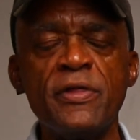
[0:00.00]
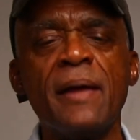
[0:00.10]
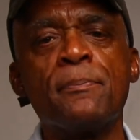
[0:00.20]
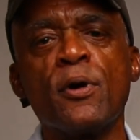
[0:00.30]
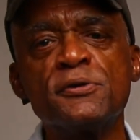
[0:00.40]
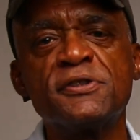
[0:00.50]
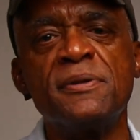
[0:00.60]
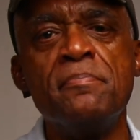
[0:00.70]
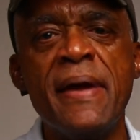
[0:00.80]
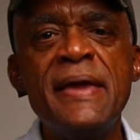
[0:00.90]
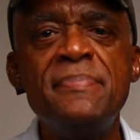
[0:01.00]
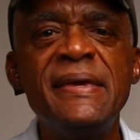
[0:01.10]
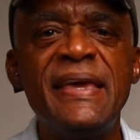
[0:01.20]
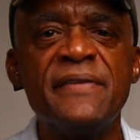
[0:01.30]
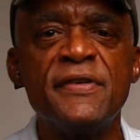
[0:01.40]
that person may
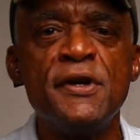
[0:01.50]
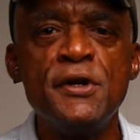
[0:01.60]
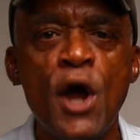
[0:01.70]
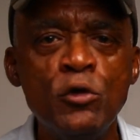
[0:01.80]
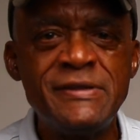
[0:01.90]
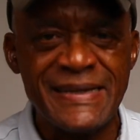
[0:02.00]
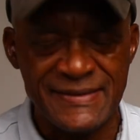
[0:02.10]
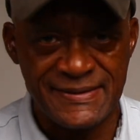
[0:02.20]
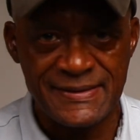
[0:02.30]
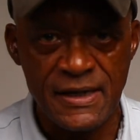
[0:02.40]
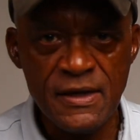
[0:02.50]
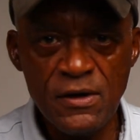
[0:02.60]
be given notice